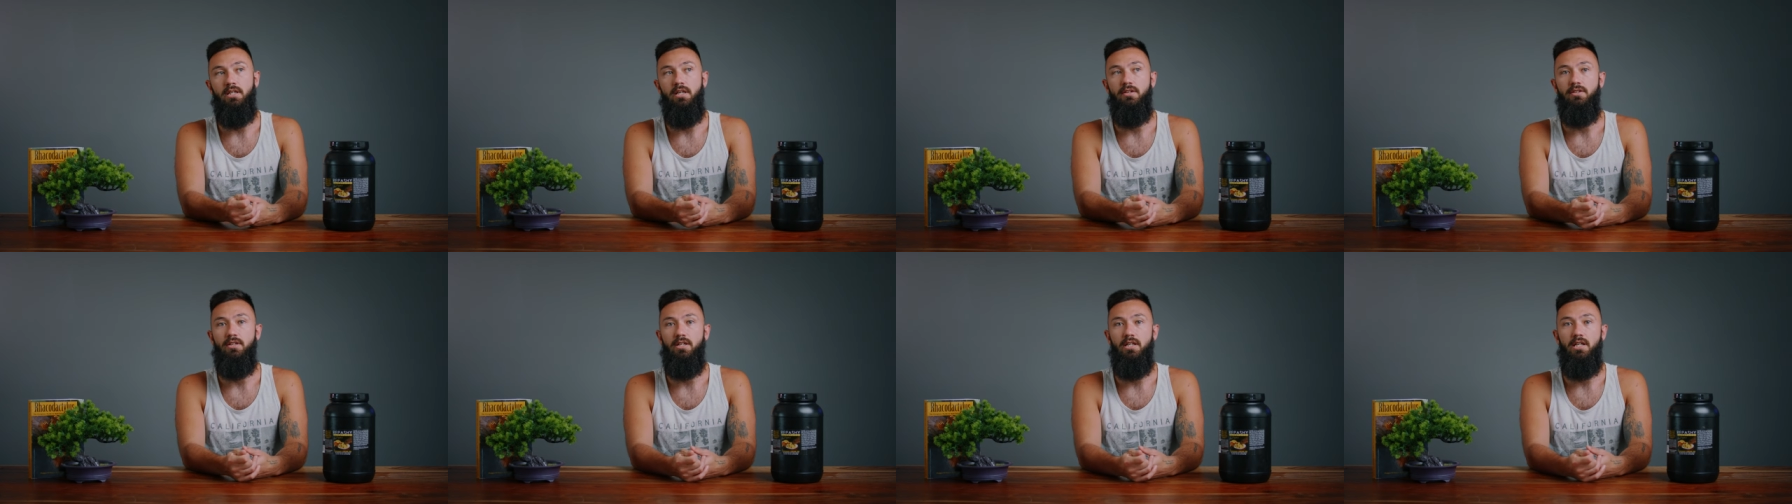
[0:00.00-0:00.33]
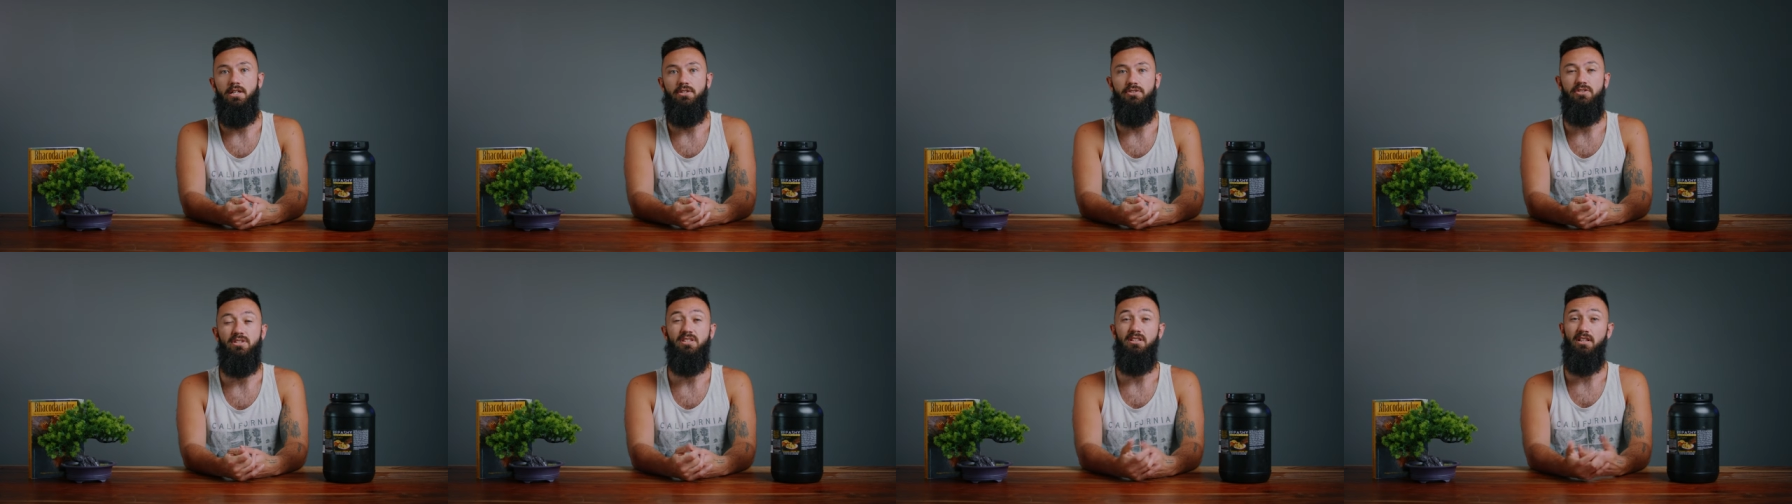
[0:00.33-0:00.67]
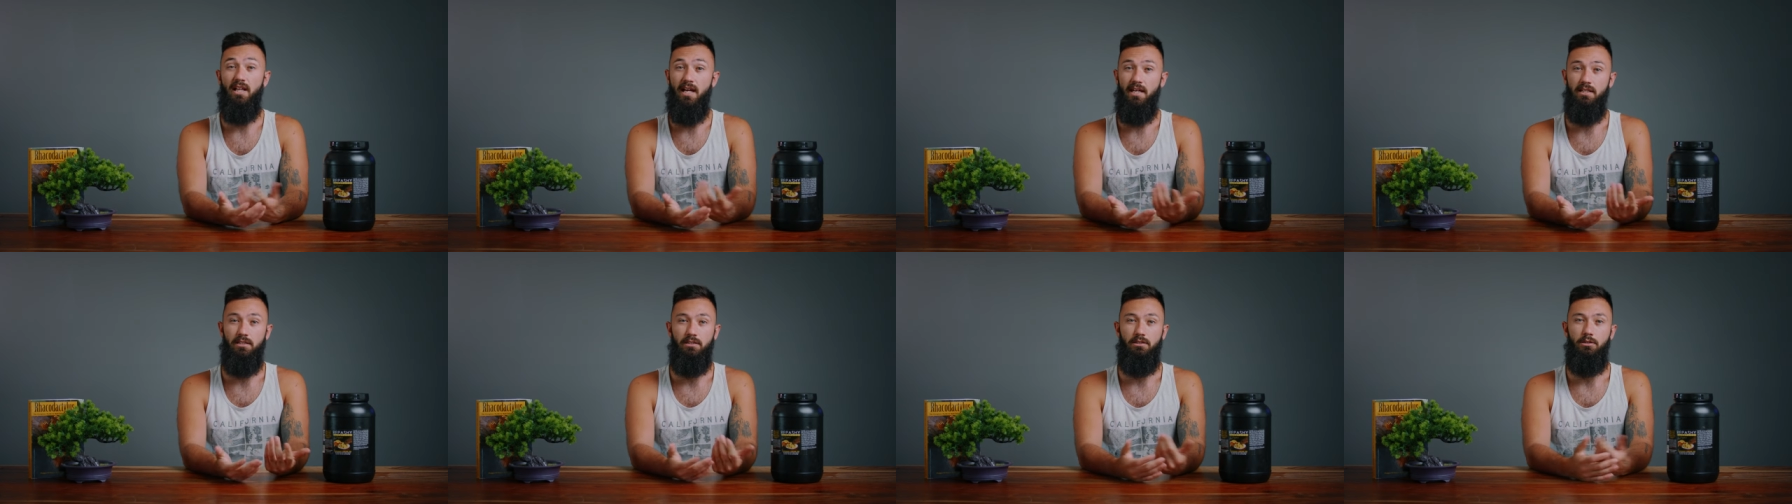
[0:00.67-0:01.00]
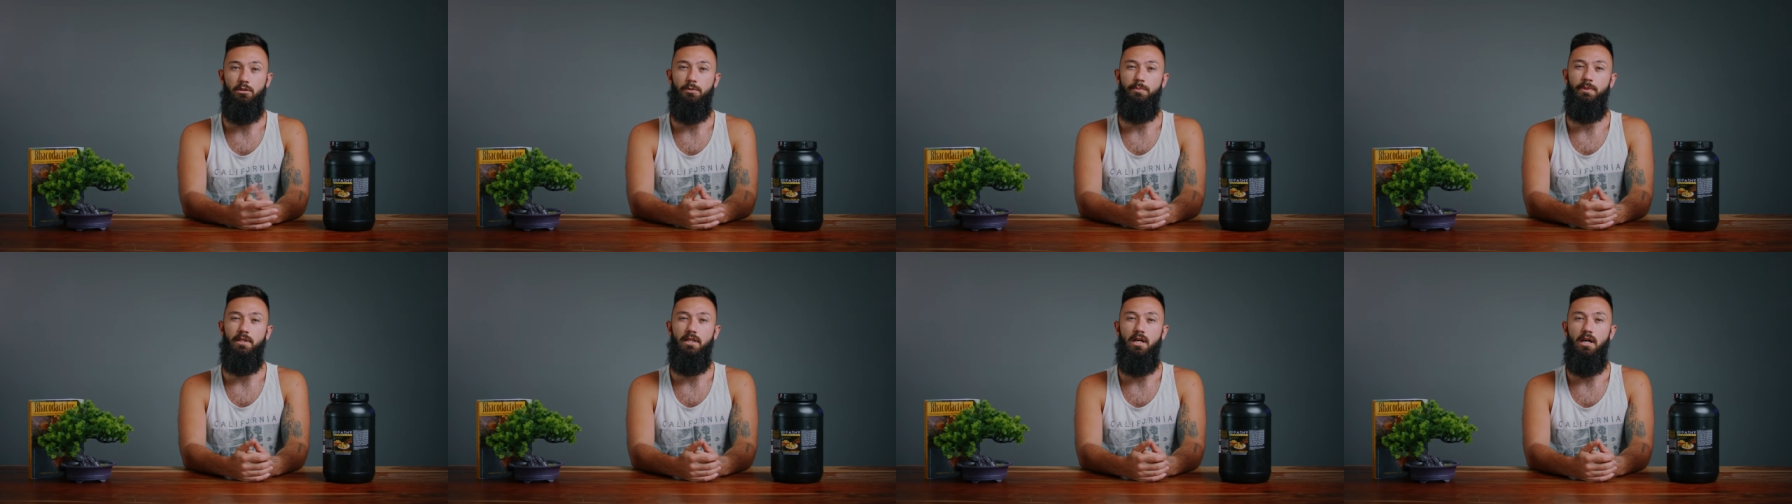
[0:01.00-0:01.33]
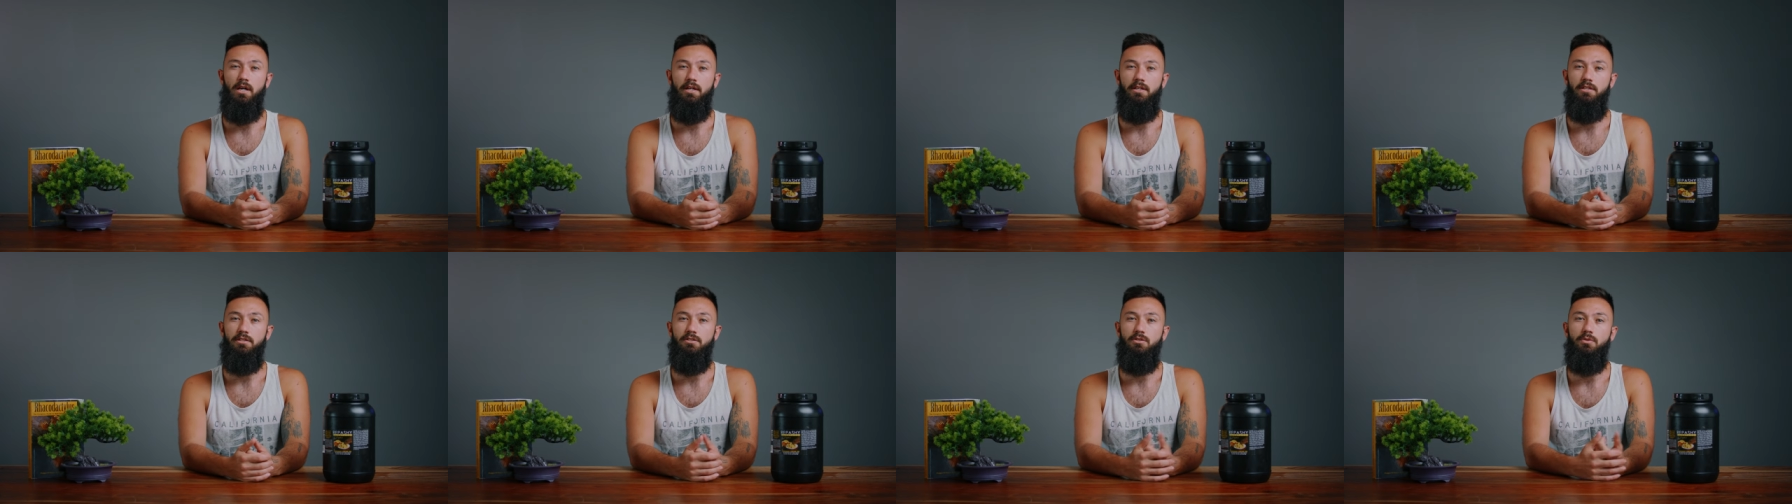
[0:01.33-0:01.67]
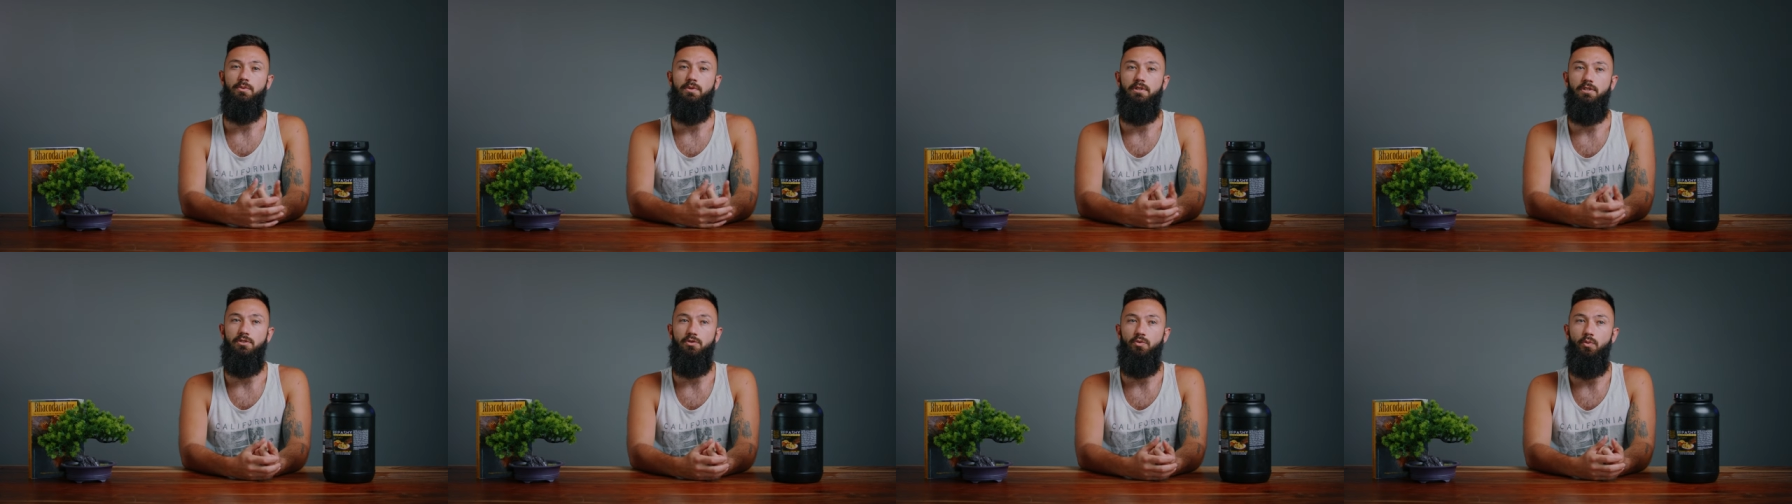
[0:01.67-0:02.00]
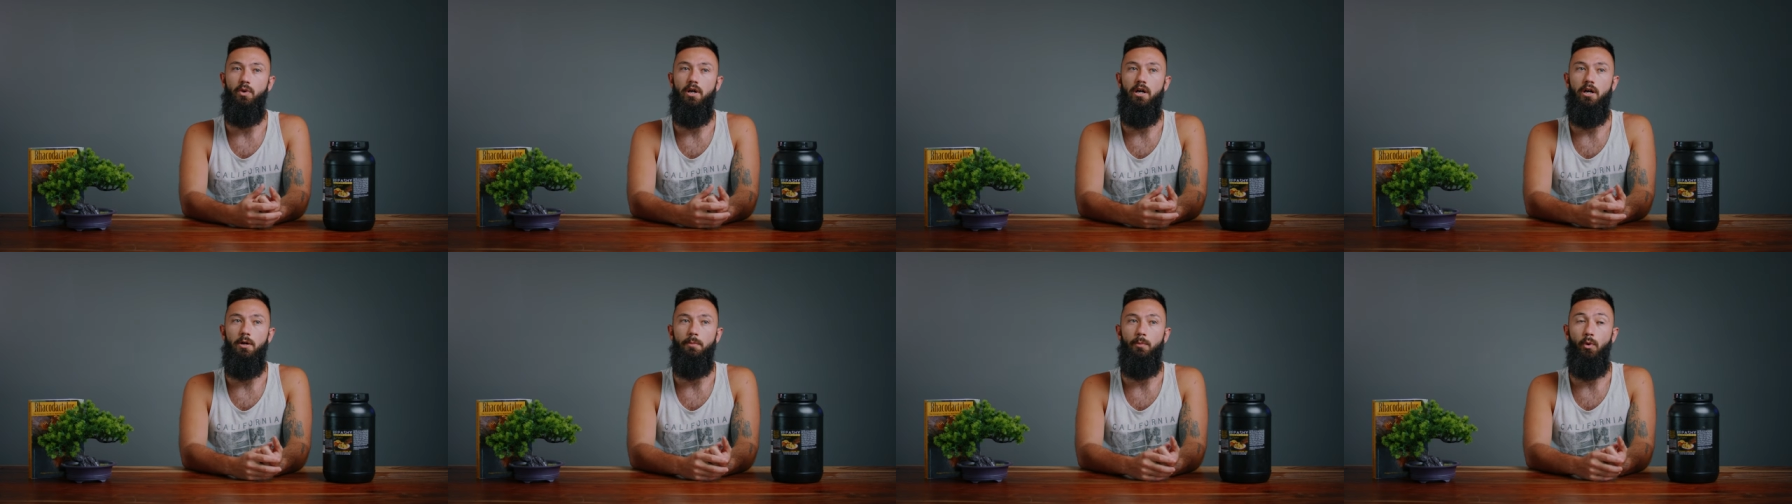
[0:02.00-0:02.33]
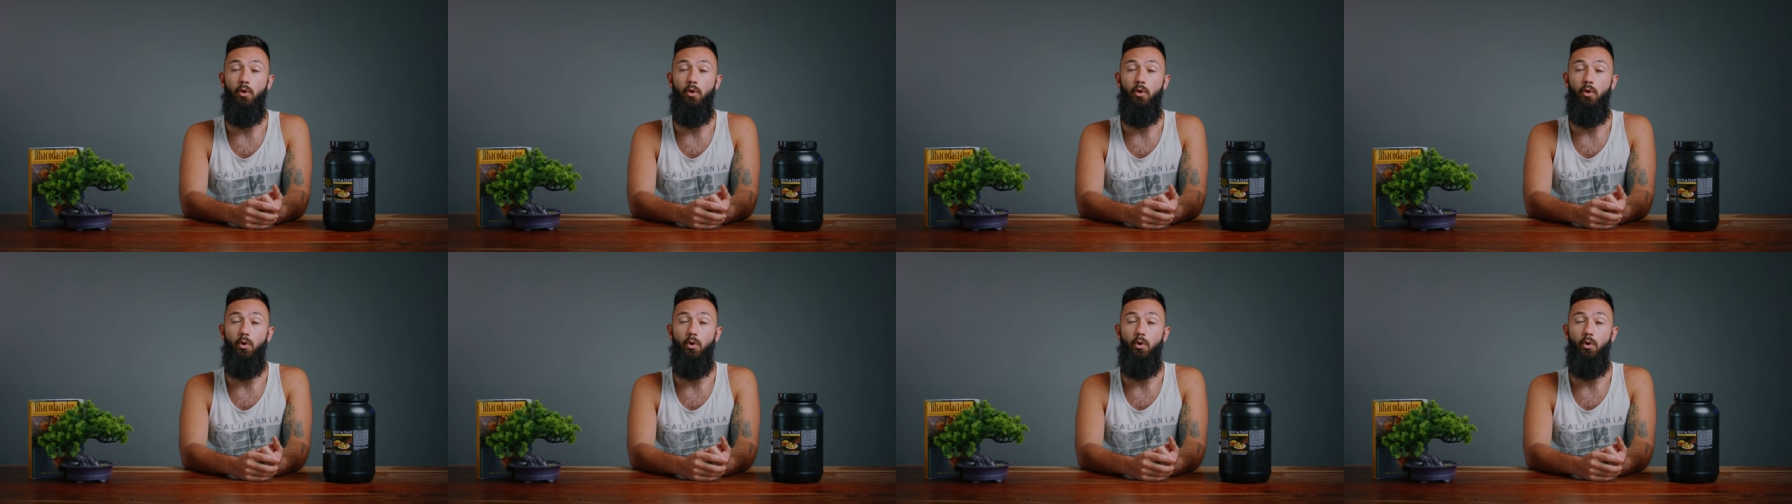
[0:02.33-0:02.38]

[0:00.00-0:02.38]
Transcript: and then I'll still add a little bit of honey to it as well